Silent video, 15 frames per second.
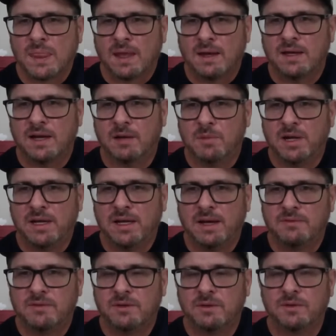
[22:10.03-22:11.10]
yeah, I may
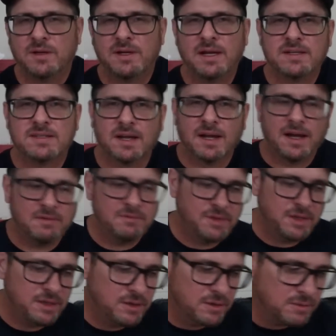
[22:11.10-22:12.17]
have to on the next live
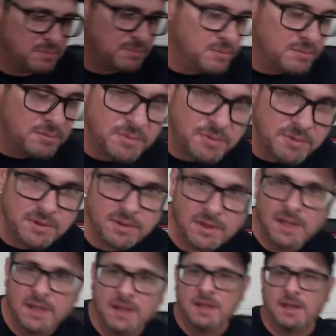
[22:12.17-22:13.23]
video
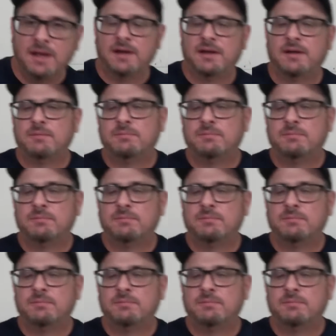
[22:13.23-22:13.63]
uh,